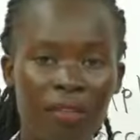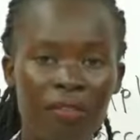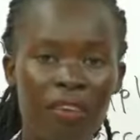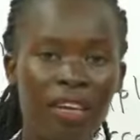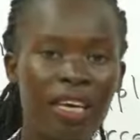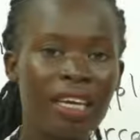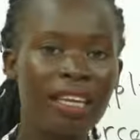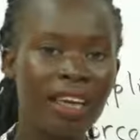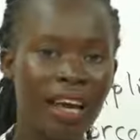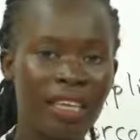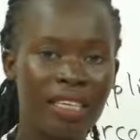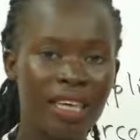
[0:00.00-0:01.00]
feeling
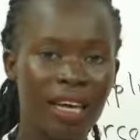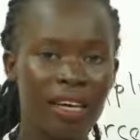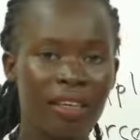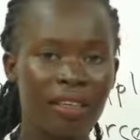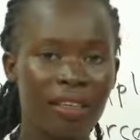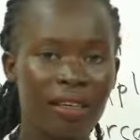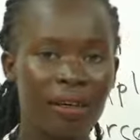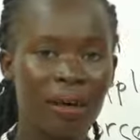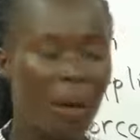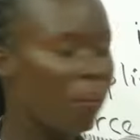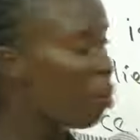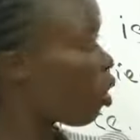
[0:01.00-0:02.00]
lighter?
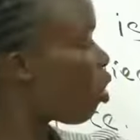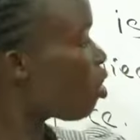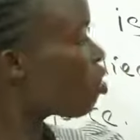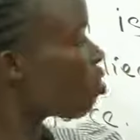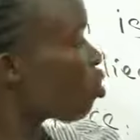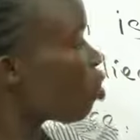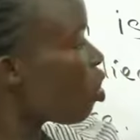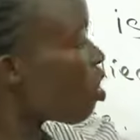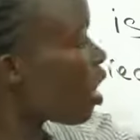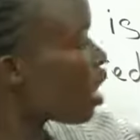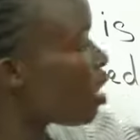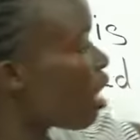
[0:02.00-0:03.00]
Because you know
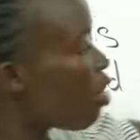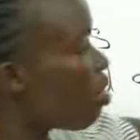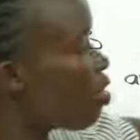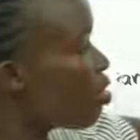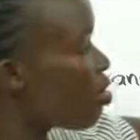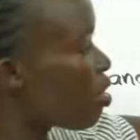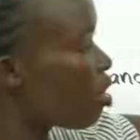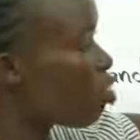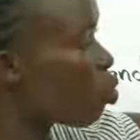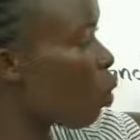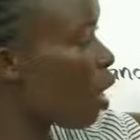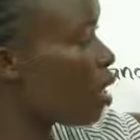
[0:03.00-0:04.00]
that there is this
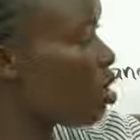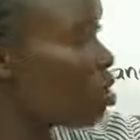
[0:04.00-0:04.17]
weight